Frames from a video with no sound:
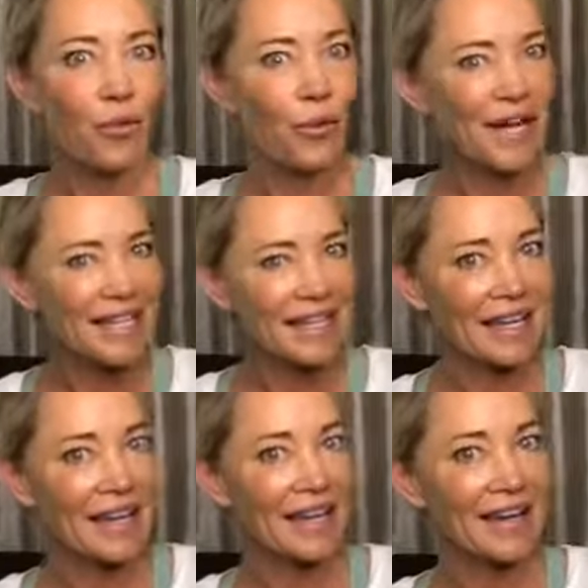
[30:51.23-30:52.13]

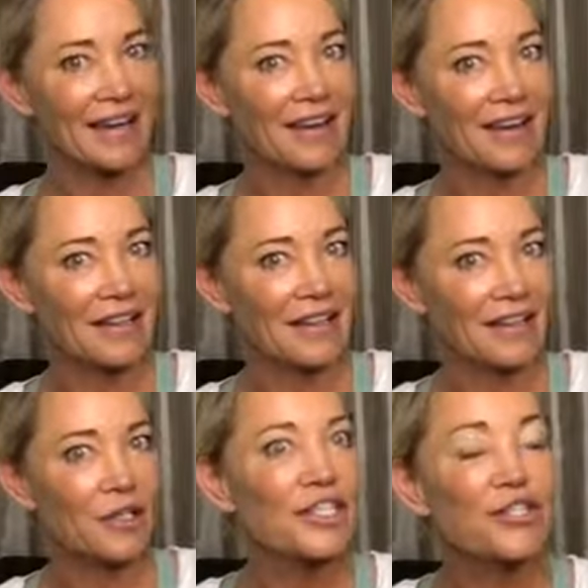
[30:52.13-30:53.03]
Really?
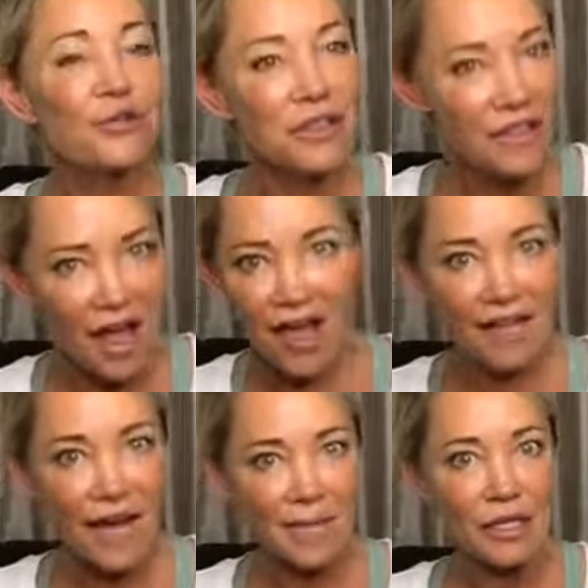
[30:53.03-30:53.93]
So do you
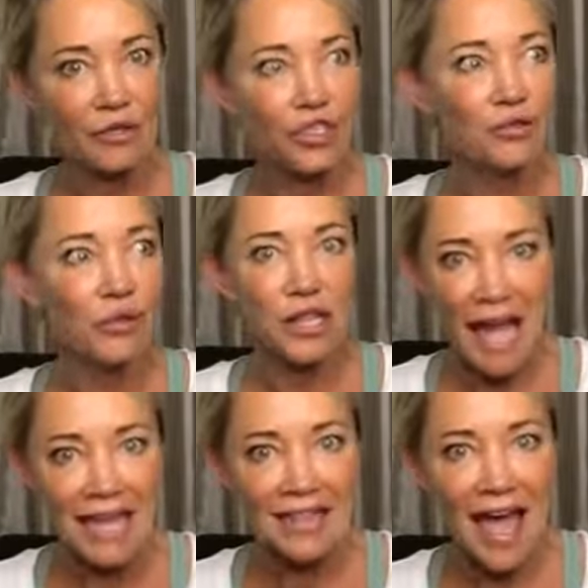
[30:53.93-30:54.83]

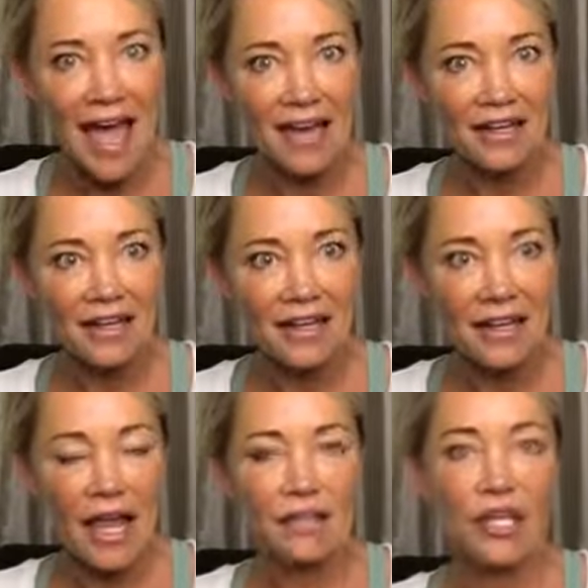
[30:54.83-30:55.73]
like that?
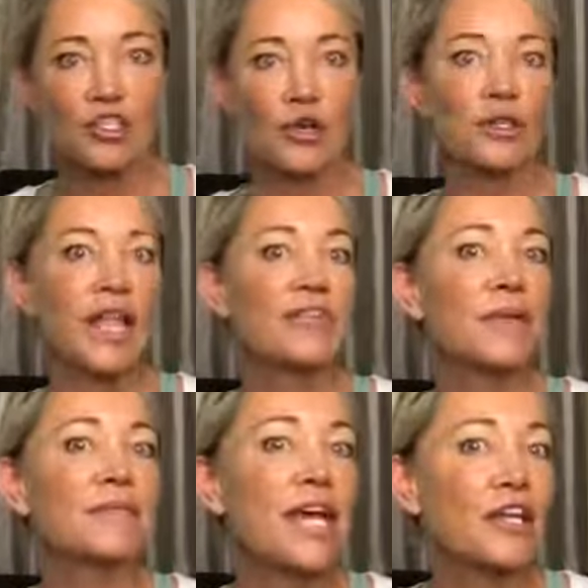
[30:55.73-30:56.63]
And so let
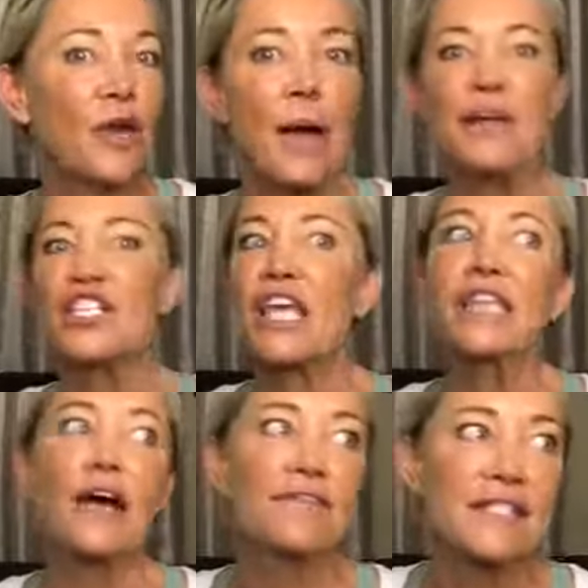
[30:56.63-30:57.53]
them tell you how much they
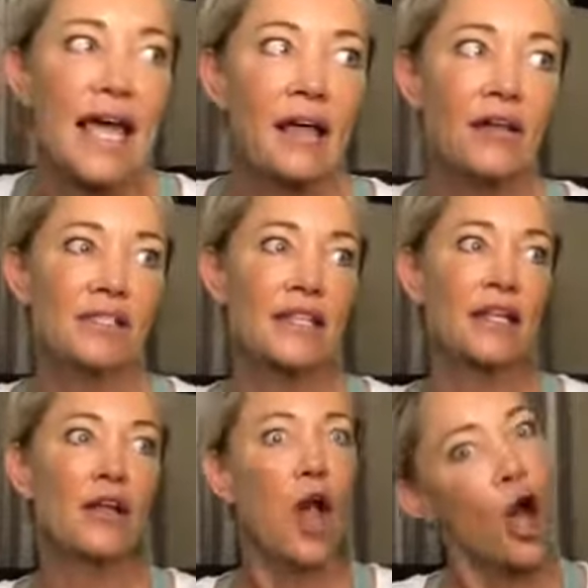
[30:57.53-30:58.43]
love sales. And
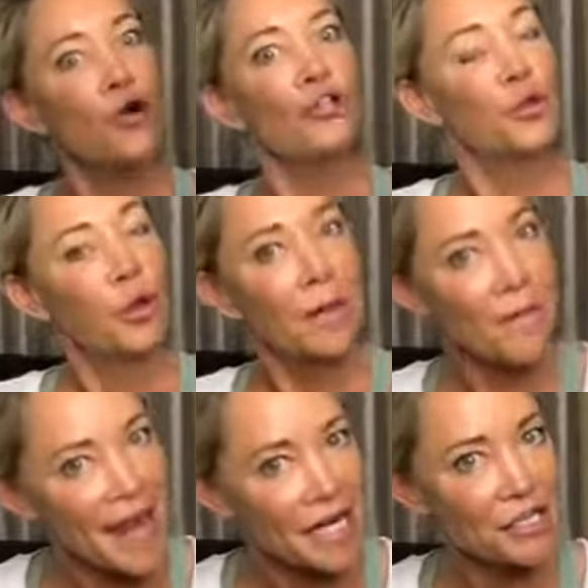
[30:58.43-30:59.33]
then, oh, you were a
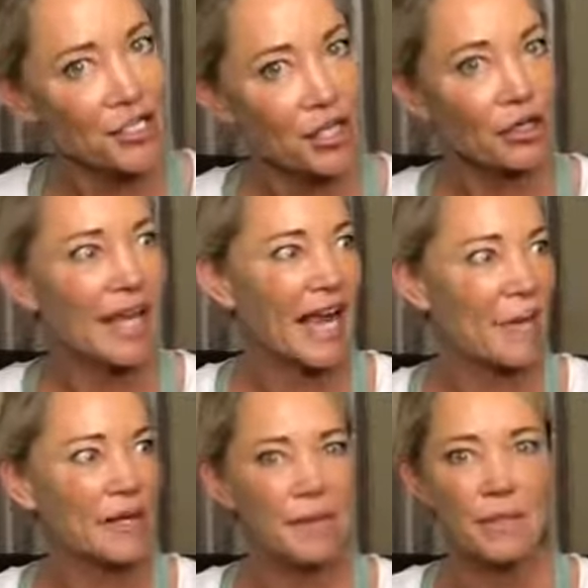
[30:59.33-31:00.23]
manager. Like,
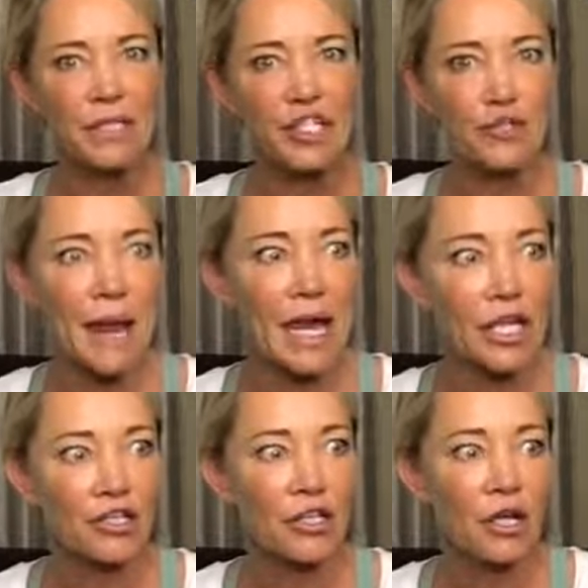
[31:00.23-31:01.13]
how many people did you
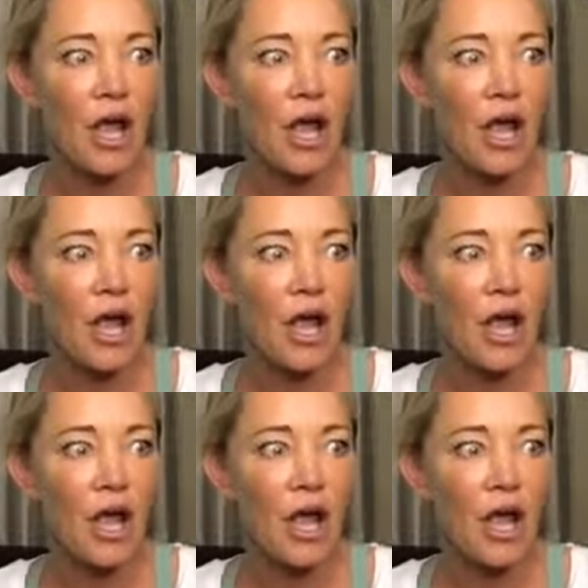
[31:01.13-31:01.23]
manage?